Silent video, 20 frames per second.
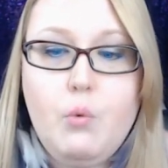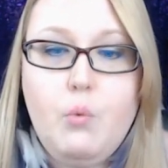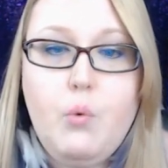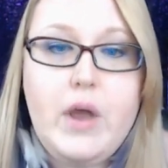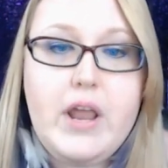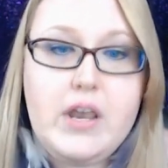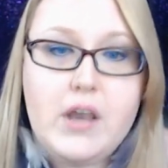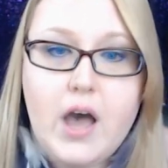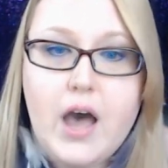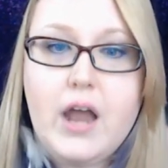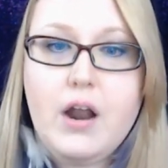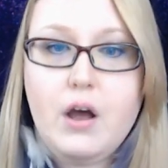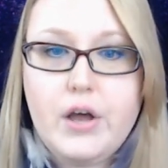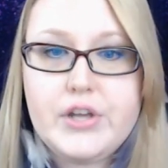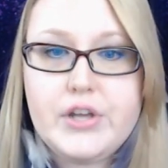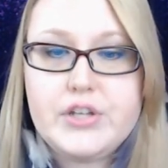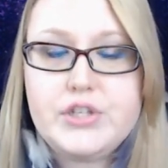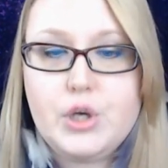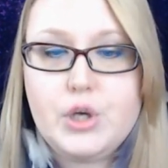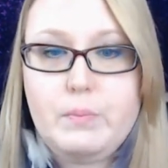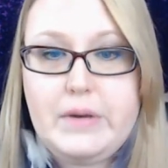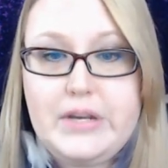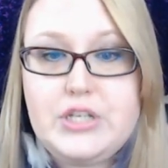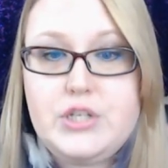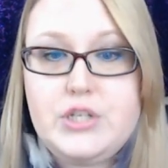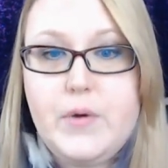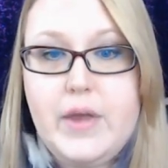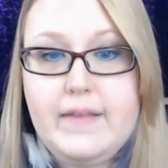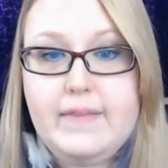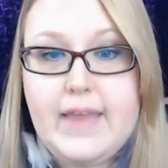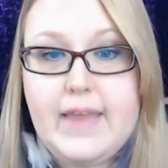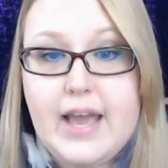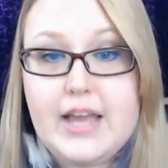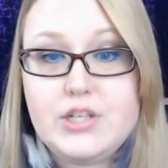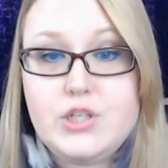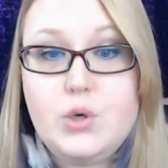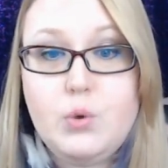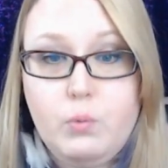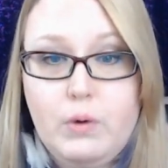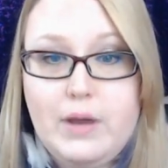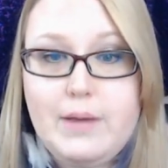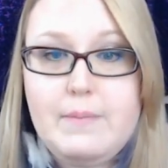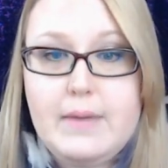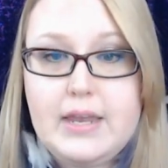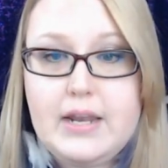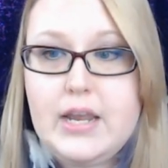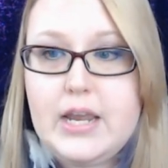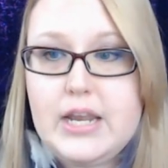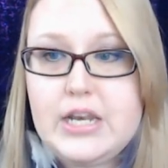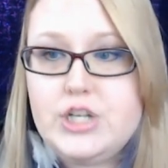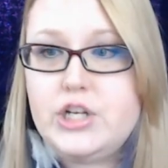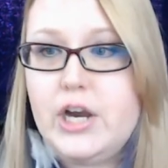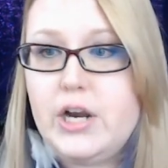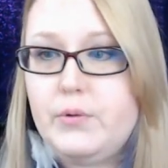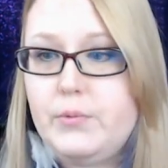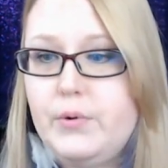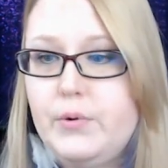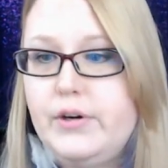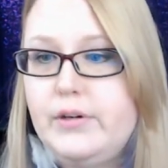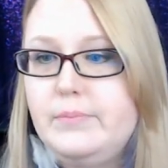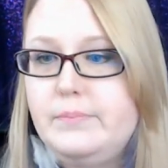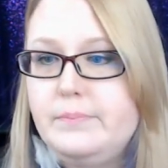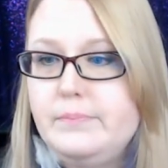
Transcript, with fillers: would not also be doing that to women in general